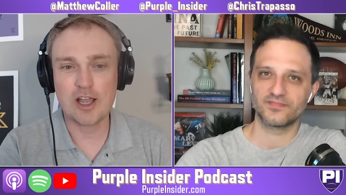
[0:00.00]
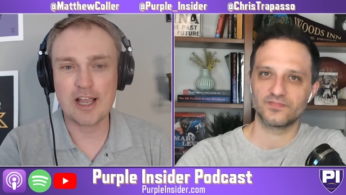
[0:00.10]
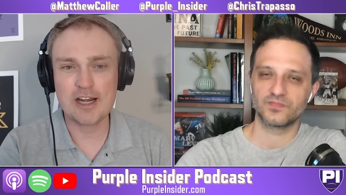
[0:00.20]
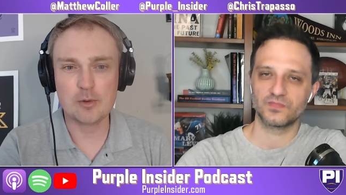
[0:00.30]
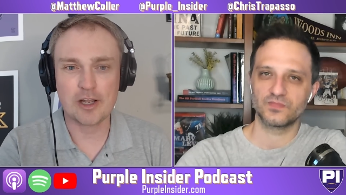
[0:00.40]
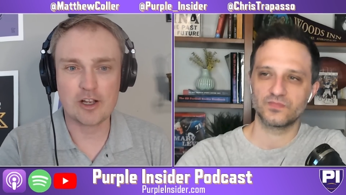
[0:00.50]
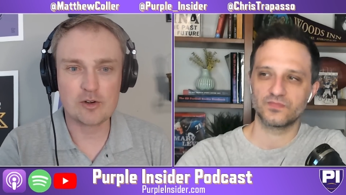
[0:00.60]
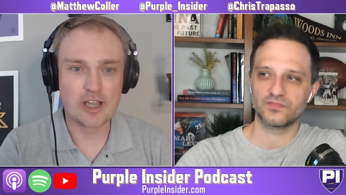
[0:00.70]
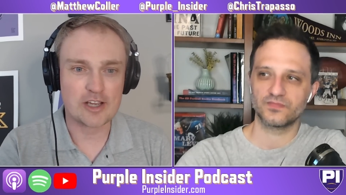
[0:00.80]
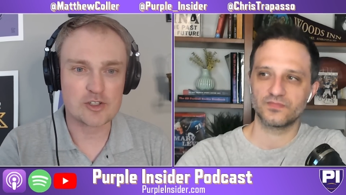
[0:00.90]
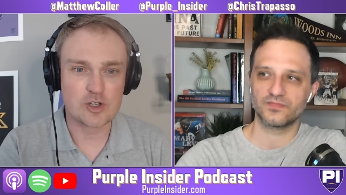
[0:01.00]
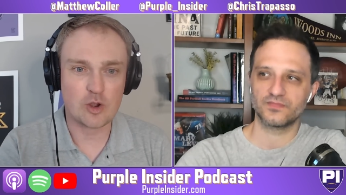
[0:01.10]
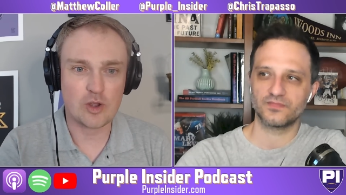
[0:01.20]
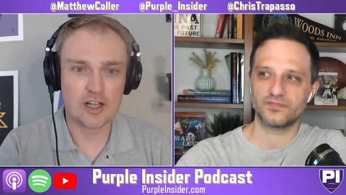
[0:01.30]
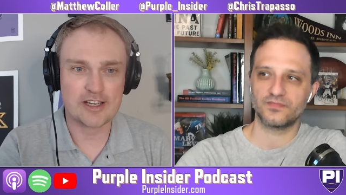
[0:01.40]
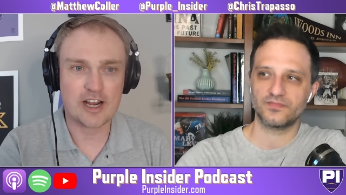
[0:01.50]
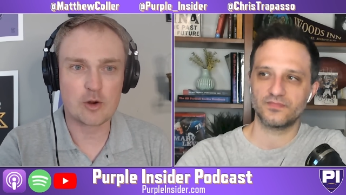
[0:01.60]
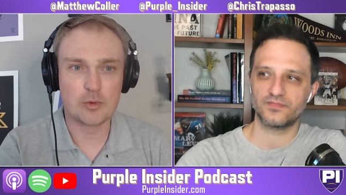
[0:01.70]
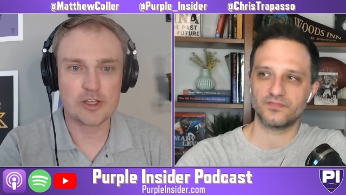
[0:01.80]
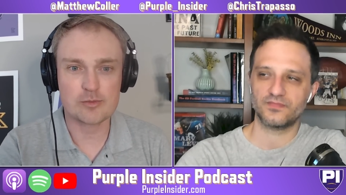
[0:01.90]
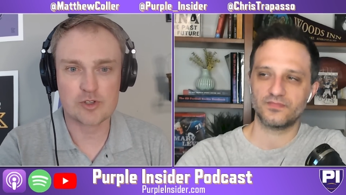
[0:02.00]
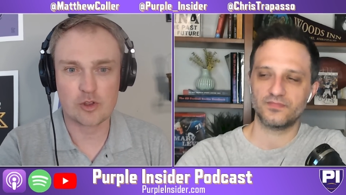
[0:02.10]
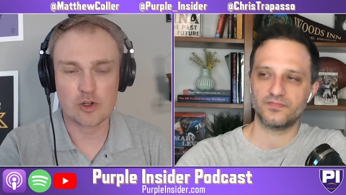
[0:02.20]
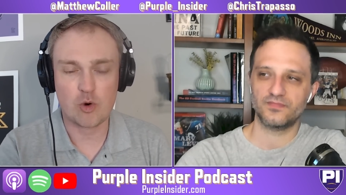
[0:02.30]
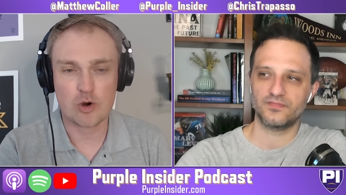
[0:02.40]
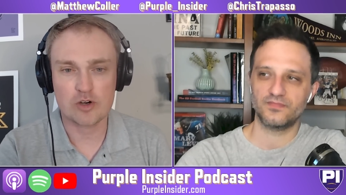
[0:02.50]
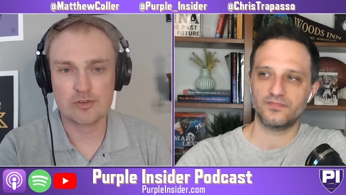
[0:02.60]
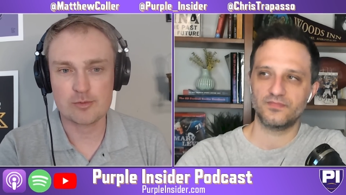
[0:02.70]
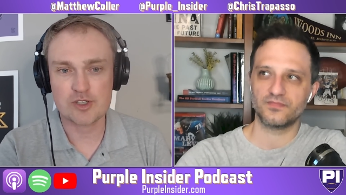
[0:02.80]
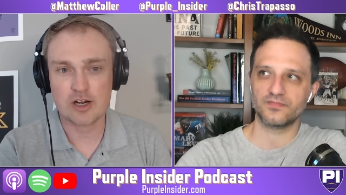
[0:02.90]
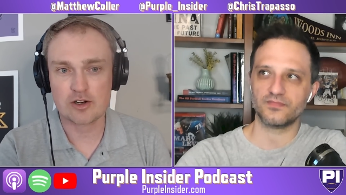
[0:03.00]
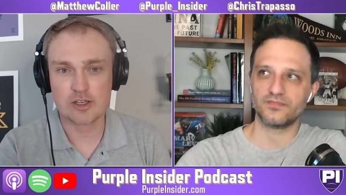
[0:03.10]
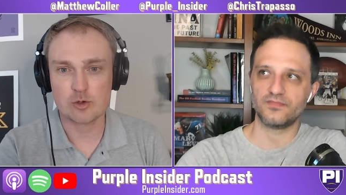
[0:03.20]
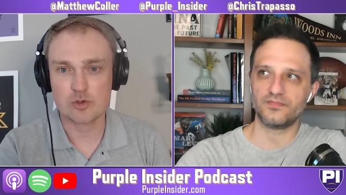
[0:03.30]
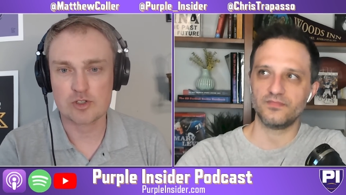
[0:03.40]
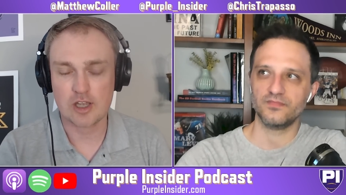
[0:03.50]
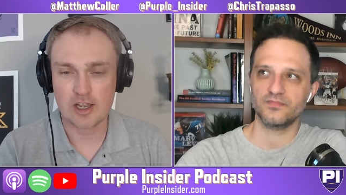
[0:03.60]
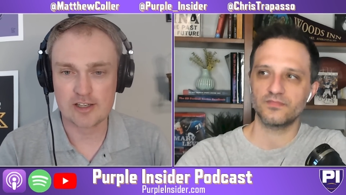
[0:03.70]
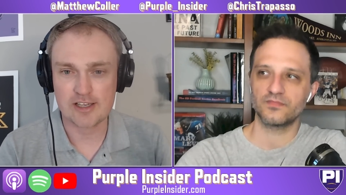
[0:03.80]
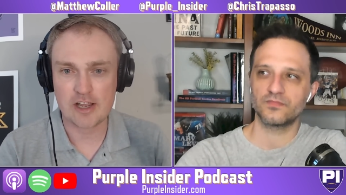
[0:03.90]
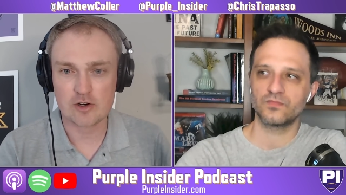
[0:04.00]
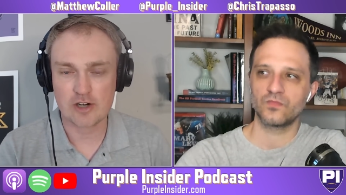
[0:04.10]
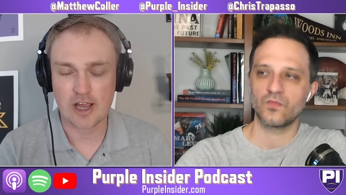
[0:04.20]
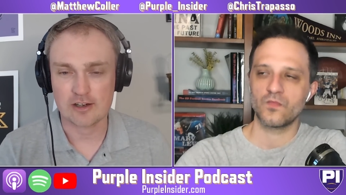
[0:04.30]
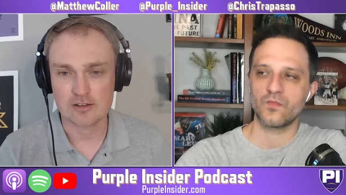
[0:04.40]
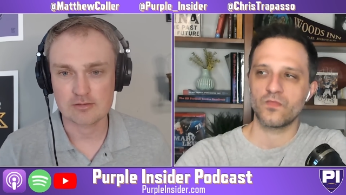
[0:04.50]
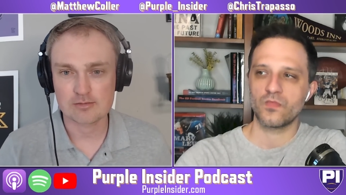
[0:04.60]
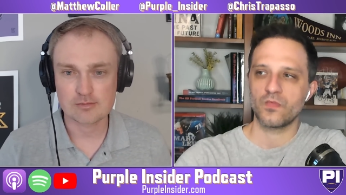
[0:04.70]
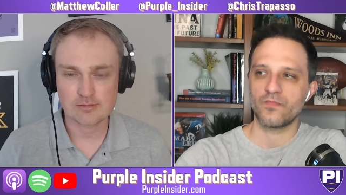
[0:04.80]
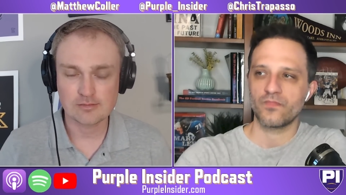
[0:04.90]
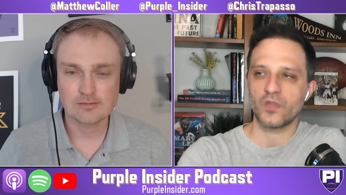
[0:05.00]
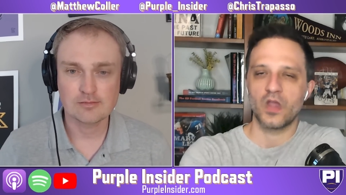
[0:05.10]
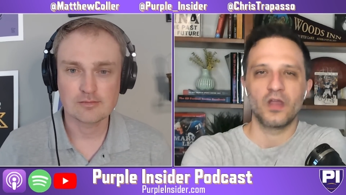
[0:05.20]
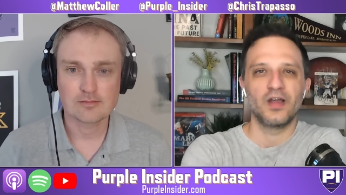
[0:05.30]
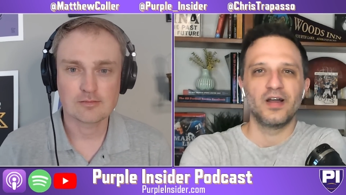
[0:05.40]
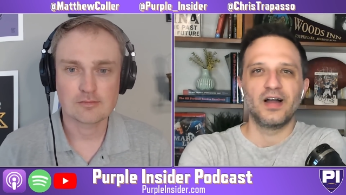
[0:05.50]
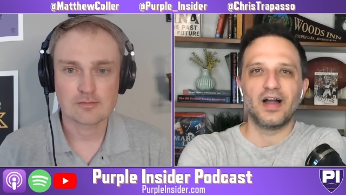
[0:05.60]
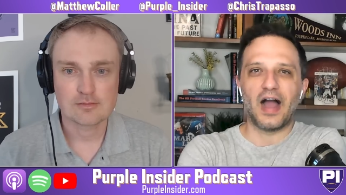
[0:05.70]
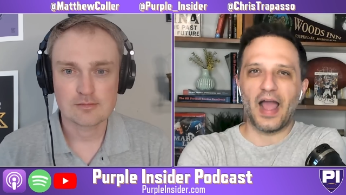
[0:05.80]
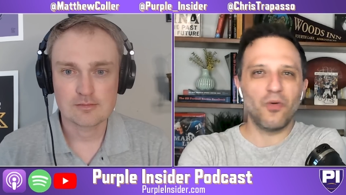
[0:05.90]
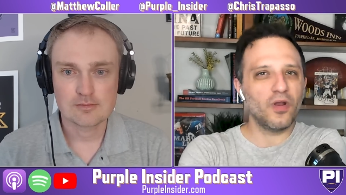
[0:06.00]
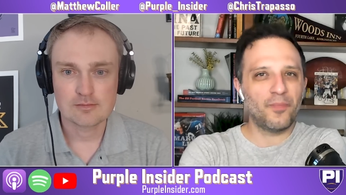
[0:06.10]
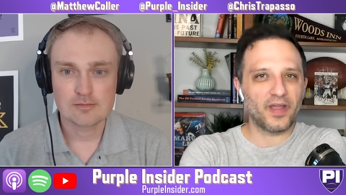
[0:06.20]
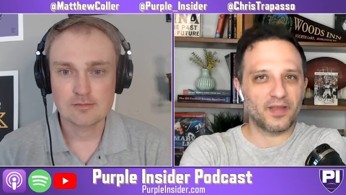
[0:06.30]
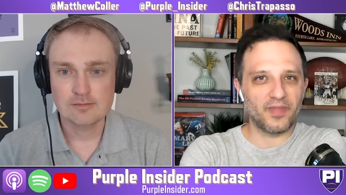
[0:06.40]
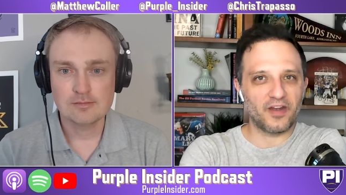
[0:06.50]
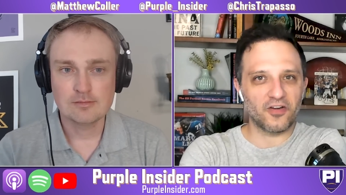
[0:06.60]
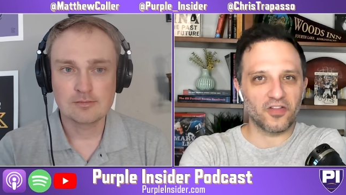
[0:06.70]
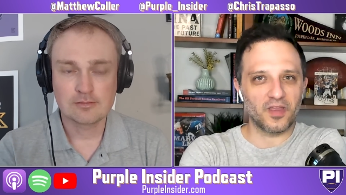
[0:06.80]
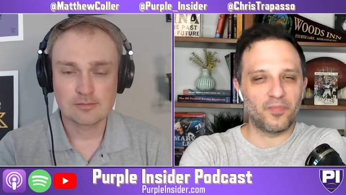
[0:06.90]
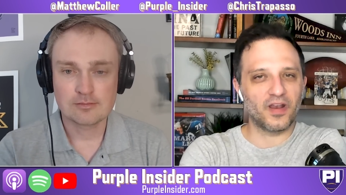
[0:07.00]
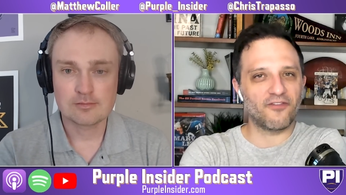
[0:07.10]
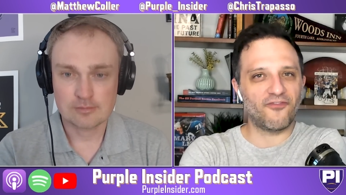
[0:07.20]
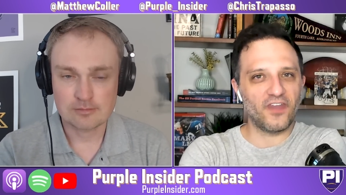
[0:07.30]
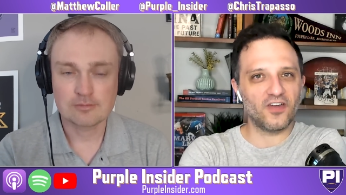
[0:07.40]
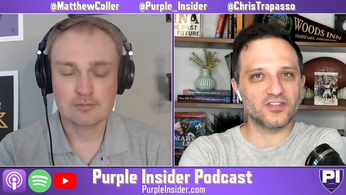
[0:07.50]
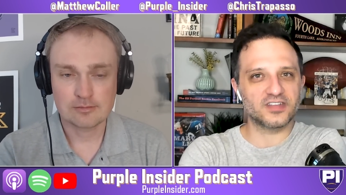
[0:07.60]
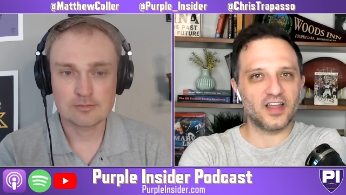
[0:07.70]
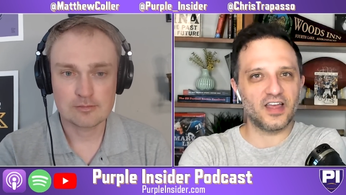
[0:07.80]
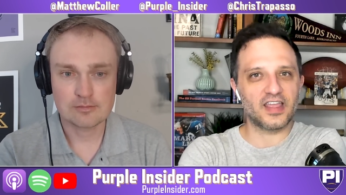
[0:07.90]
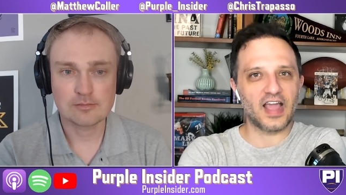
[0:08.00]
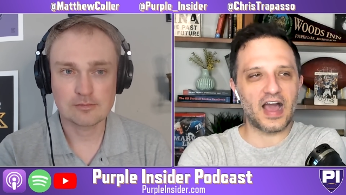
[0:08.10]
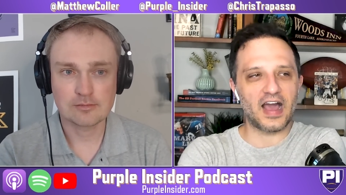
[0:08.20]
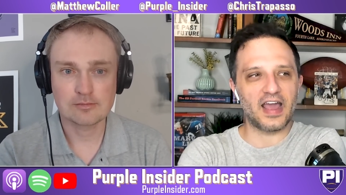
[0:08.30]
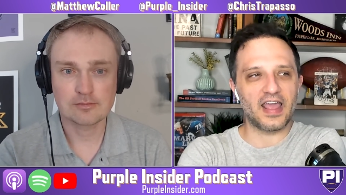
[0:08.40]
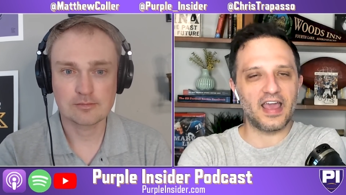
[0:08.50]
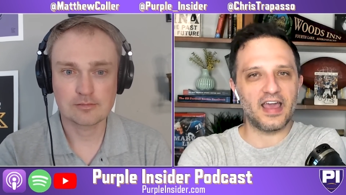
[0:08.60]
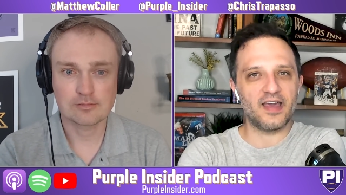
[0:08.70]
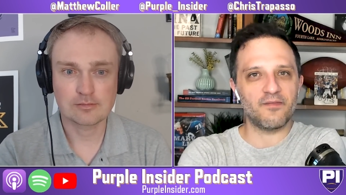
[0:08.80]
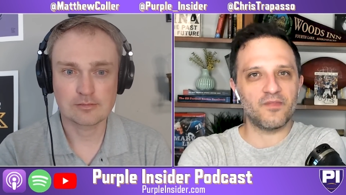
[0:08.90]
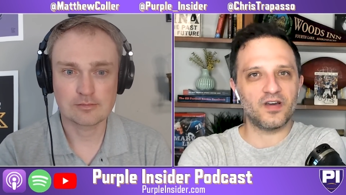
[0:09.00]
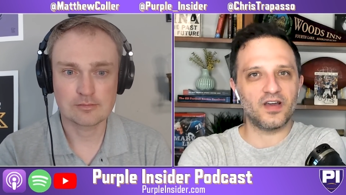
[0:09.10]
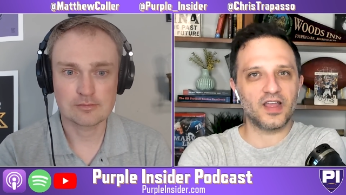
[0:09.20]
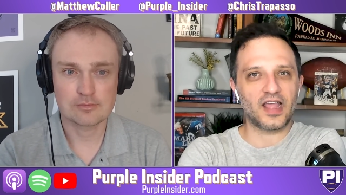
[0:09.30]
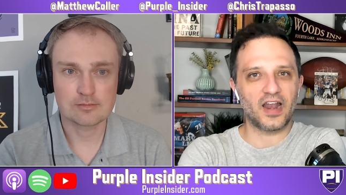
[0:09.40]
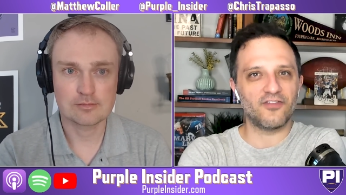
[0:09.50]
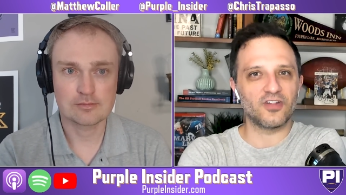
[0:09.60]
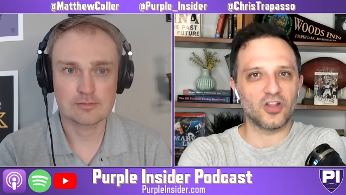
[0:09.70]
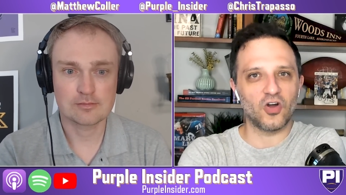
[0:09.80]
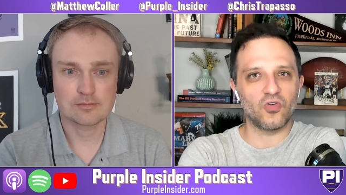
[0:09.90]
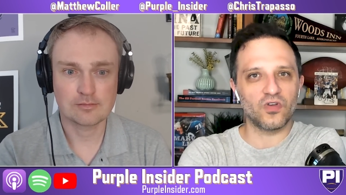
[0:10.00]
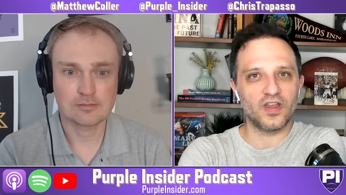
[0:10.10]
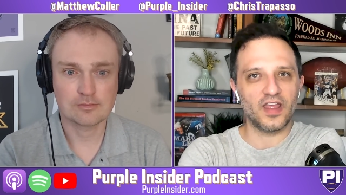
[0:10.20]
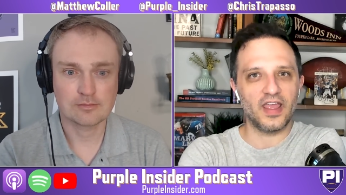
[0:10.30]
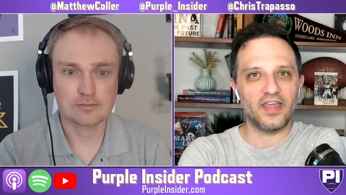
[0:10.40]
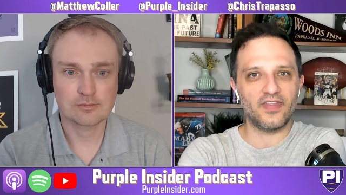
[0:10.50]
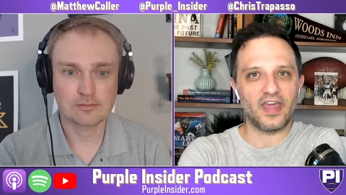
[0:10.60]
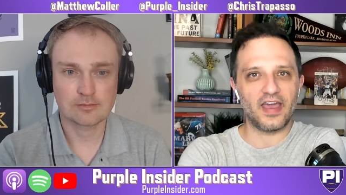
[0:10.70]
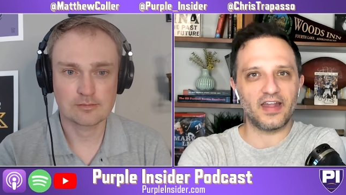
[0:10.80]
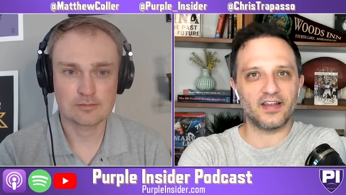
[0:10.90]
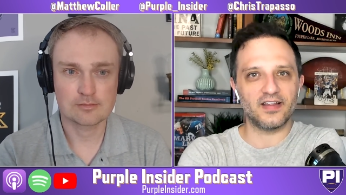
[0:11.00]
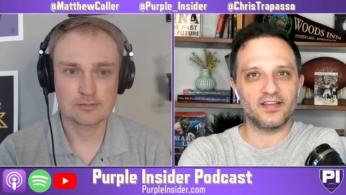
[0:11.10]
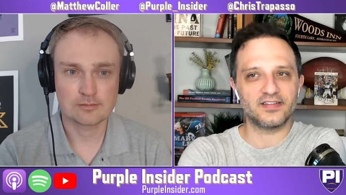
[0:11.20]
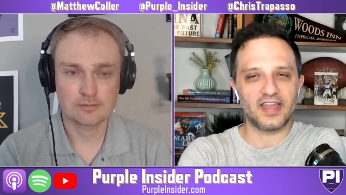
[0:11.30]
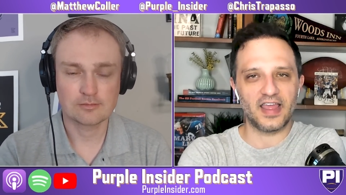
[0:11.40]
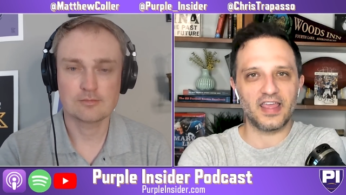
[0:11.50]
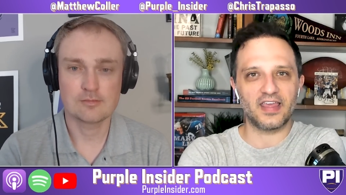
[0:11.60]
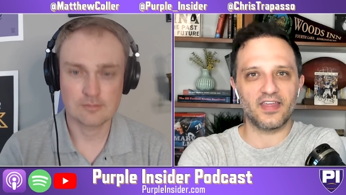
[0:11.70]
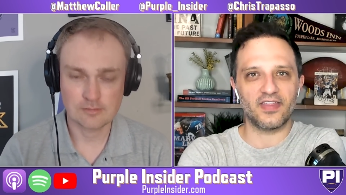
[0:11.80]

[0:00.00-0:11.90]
Speaker 1: uh, anyway, okay, so uh, Garrett Williams though, the corner from Syracuse, uh, yay or nay?
Speaker 2: I wouldn't pick him that early, but it feels like I am kind of alone in that take